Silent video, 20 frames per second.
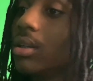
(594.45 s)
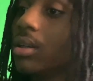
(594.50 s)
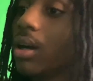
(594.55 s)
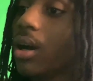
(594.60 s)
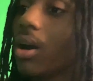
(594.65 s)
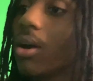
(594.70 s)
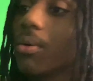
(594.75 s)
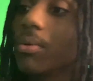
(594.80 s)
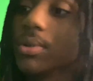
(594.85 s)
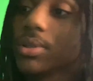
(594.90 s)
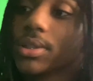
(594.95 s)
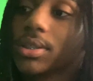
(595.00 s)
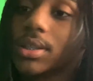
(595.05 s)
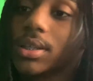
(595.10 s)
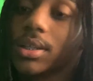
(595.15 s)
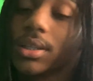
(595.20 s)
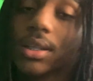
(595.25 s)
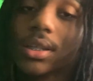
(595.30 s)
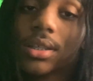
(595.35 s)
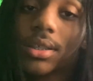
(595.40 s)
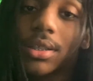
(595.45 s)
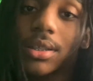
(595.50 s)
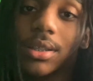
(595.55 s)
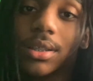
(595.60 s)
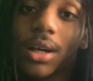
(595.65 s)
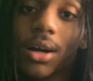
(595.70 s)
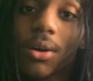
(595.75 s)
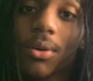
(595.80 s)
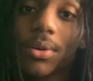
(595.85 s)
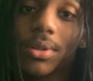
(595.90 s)
I already said that shit. I
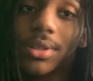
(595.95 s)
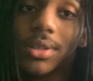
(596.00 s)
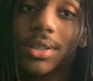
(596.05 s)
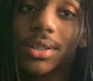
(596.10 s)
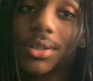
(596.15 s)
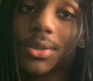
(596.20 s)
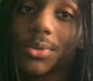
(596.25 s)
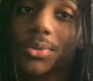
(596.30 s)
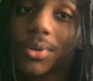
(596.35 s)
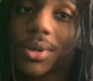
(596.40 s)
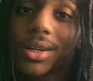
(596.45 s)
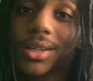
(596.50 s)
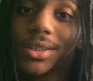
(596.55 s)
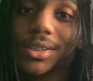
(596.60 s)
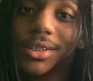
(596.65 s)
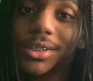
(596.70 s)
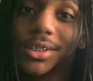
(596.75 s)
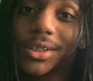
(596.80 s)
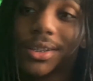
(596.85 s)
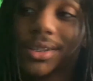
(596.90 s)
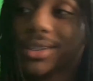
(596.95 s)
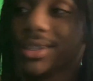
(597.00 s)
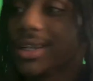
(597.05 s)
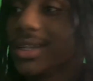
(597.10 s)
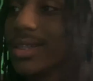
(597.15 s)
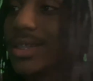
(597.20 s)
already said subscribe to the channel. Y'all